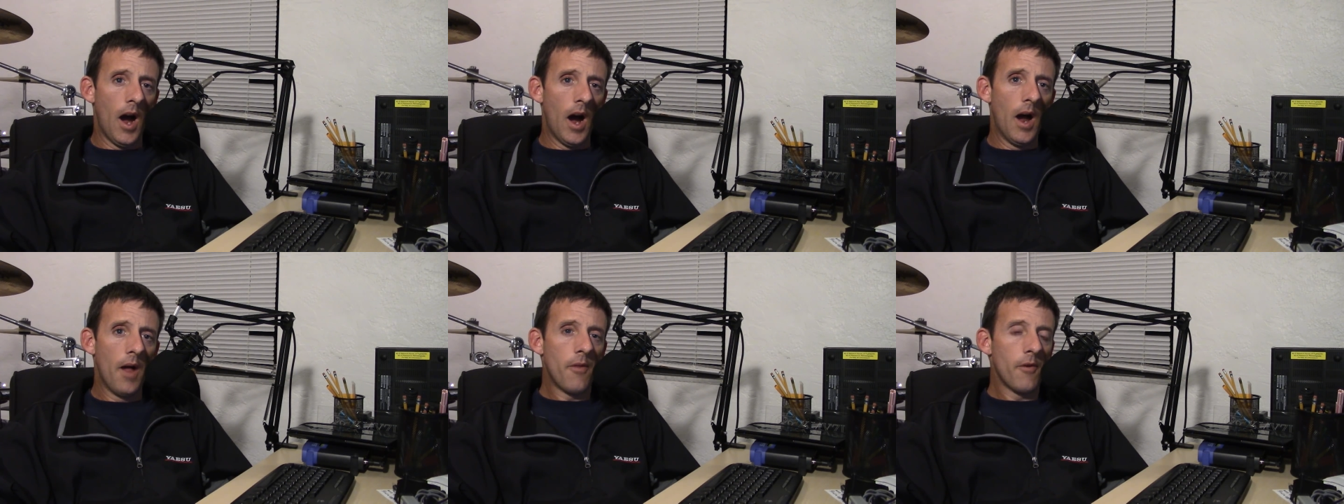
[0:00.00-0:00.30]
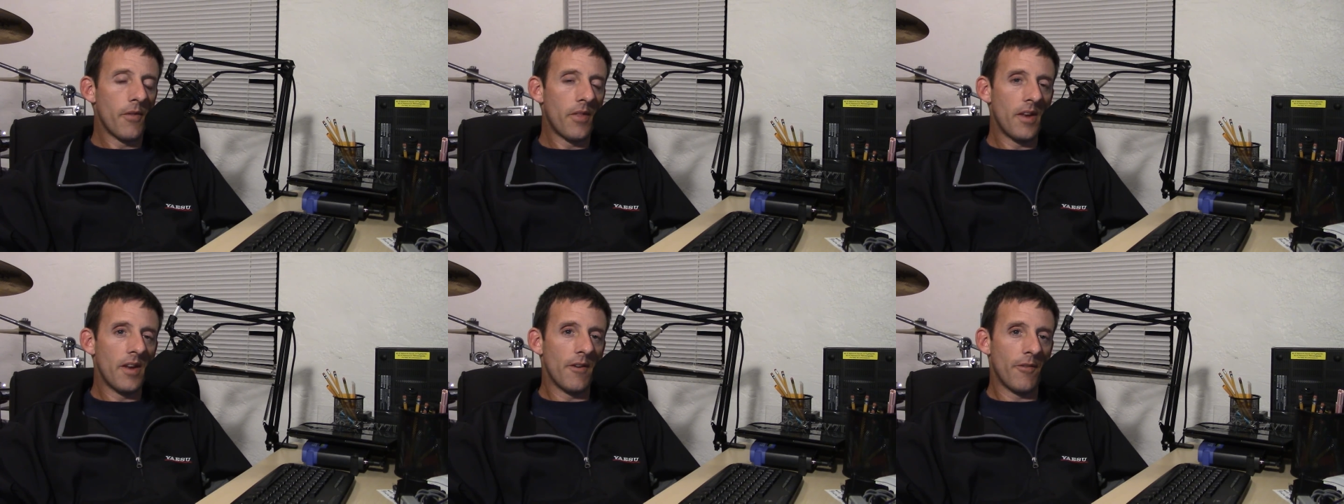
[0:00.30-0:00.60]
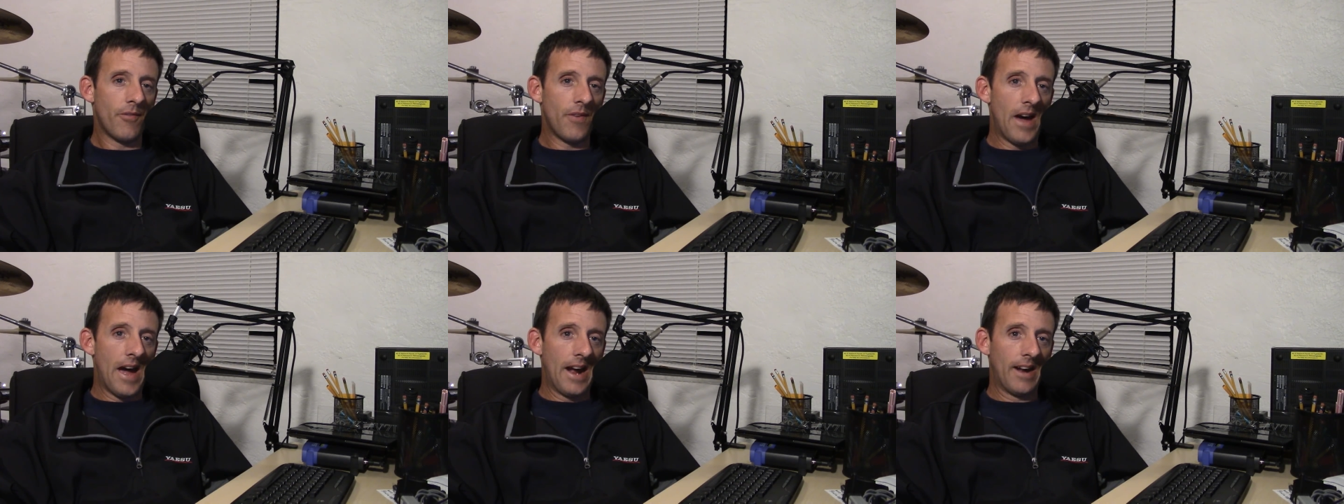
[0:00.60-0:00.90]
other than
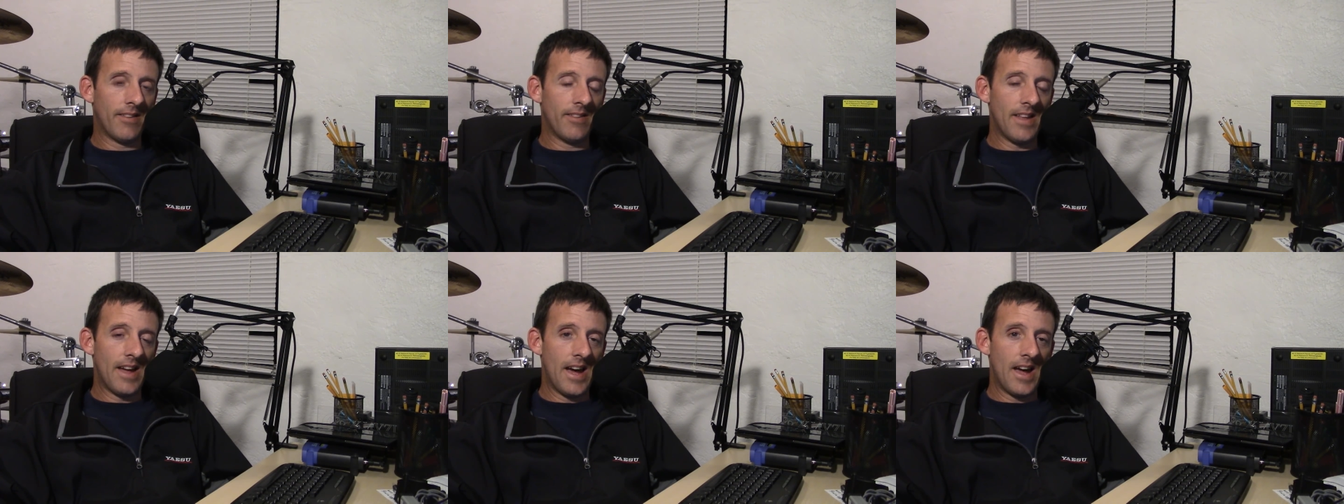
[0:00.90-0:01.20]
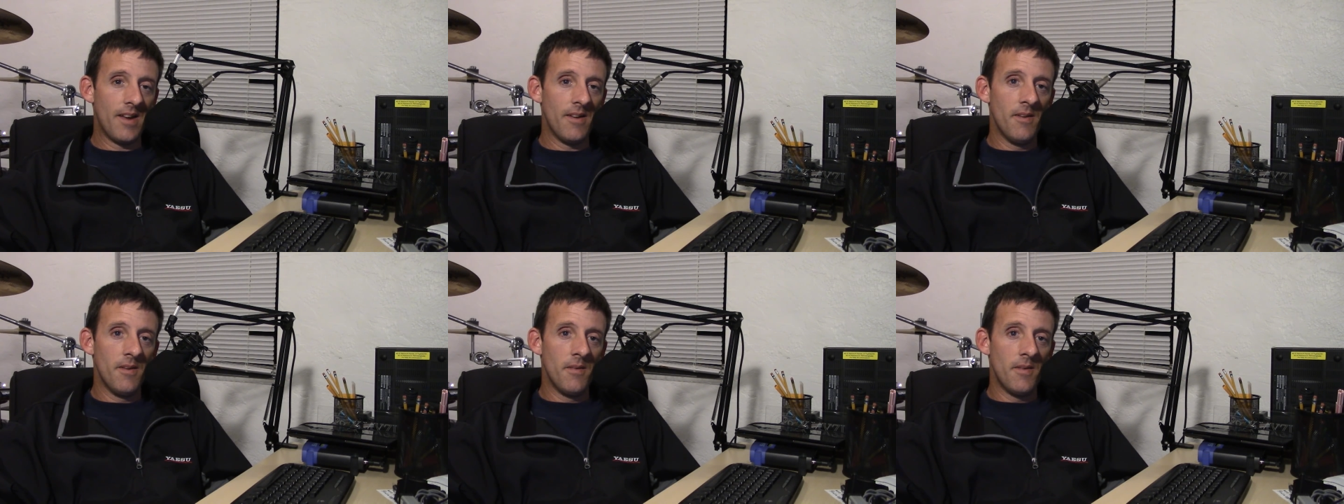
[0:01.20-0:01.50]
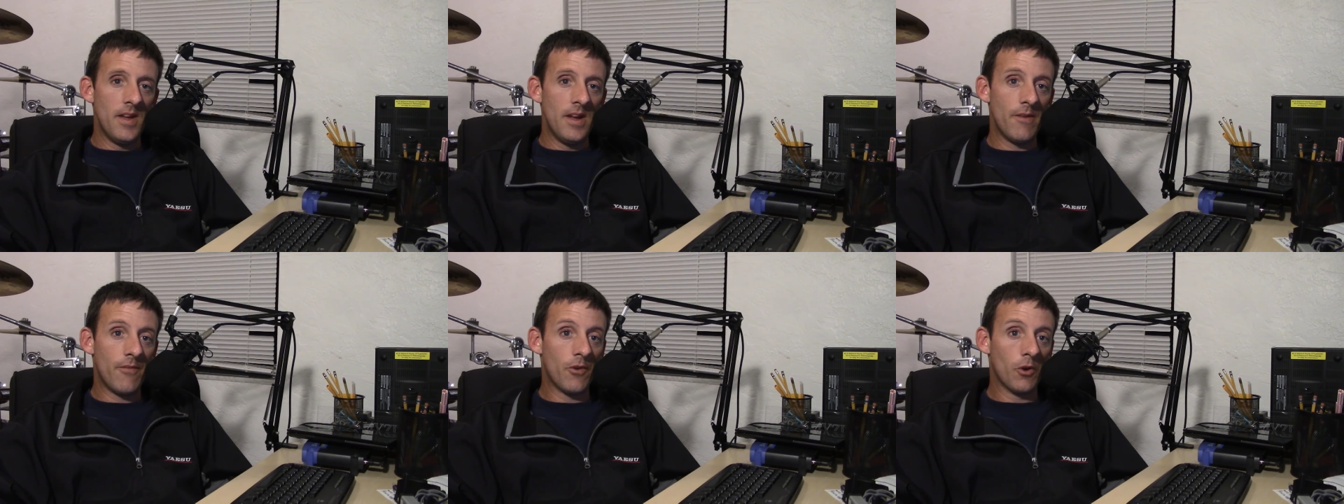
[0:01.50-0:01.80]
the fact that
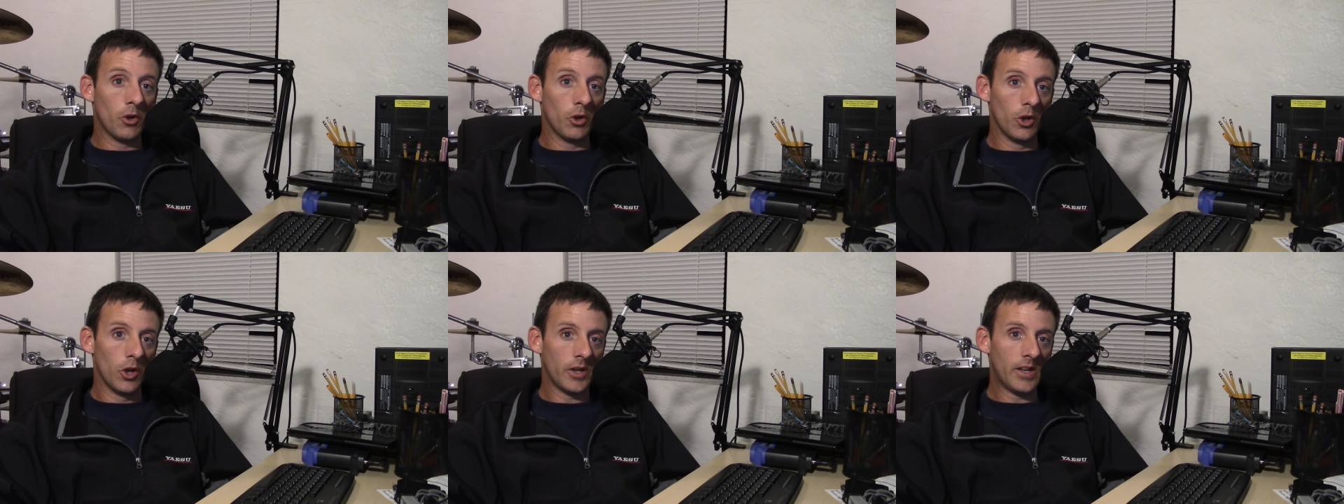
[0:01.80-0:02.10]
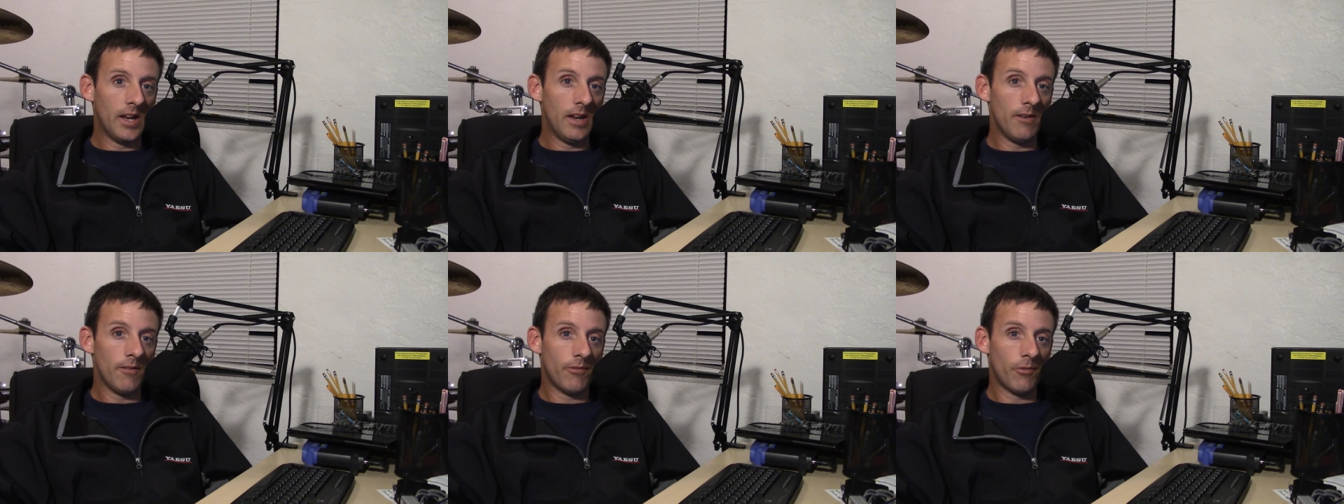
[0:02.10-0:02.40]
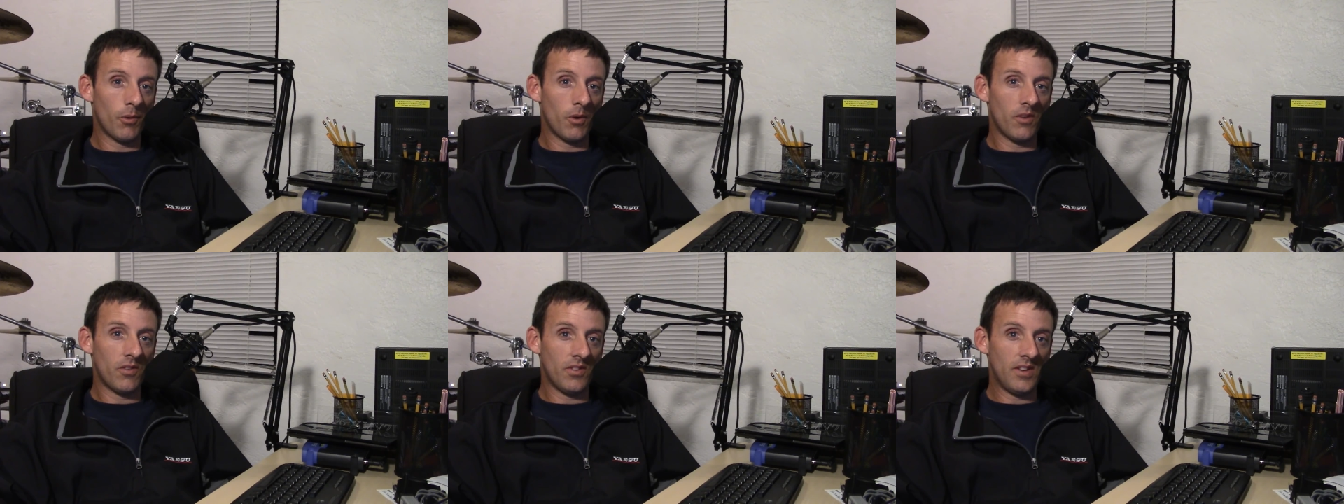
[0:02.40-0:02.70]
if you're looking for